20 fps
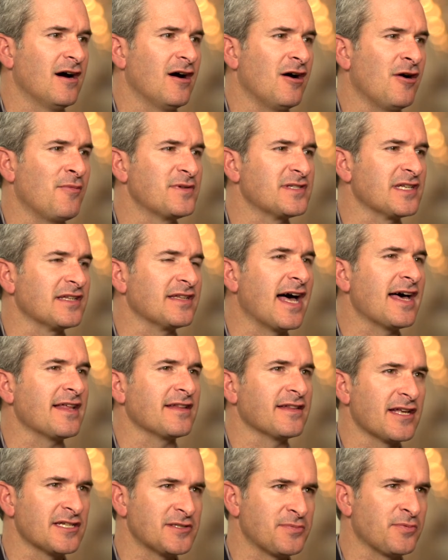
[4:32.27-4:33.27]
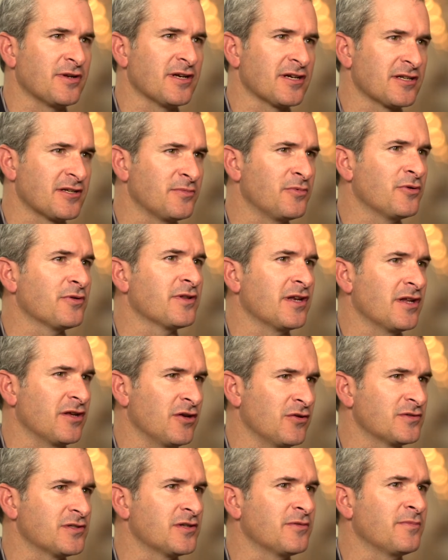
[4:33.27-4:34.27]
It's a lot less predictable than
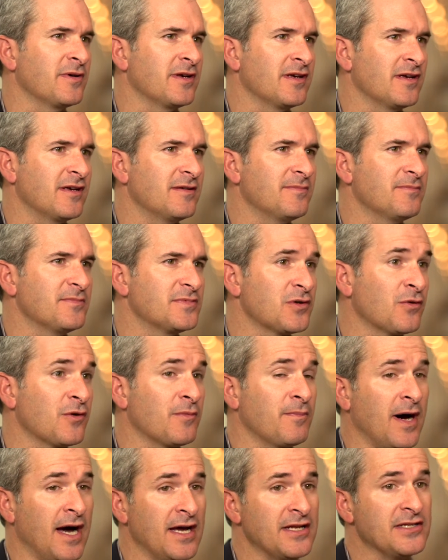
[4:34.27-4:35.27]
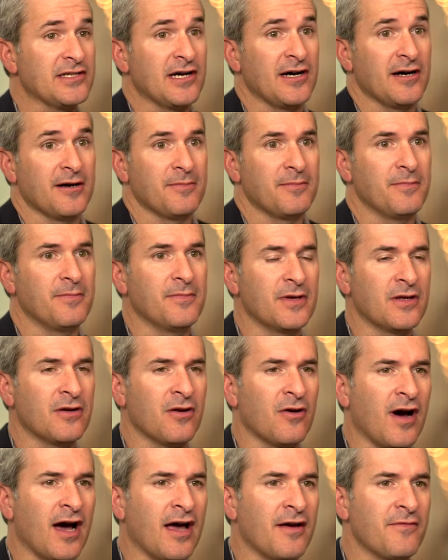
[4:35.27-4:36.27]
it used to be. So in my job,
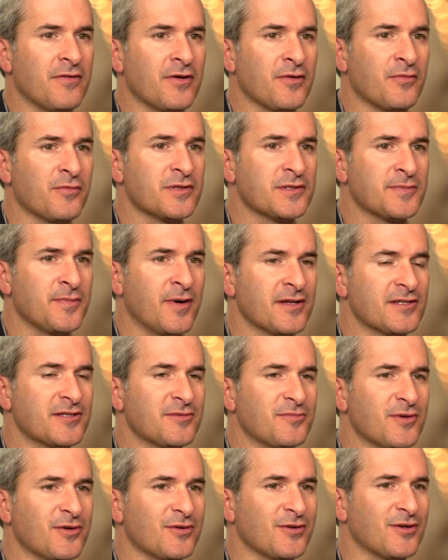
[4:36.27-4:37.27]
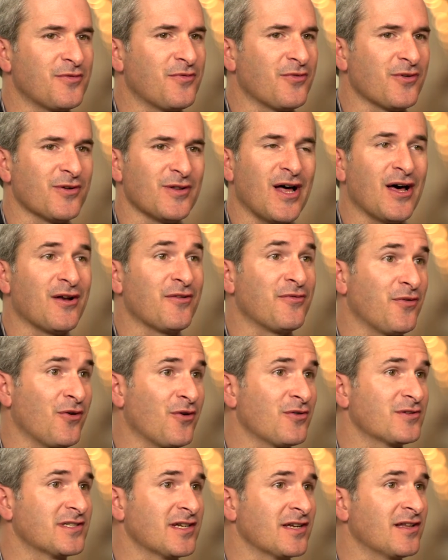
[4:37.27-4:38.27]
I have a responsibility for a lot of
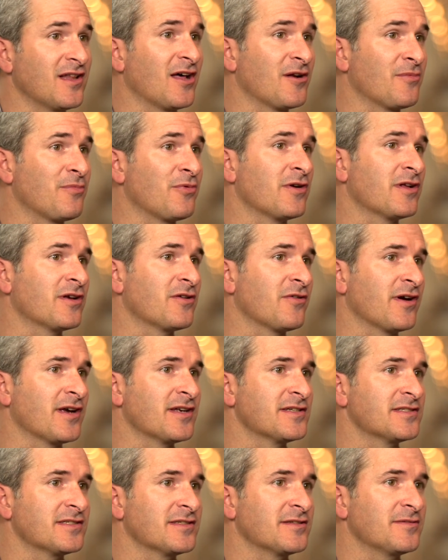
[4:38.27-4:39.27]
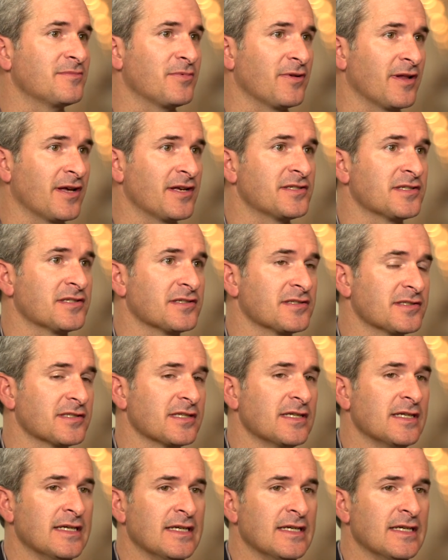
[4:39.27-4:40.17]
folks in a lot of pretty crazy places.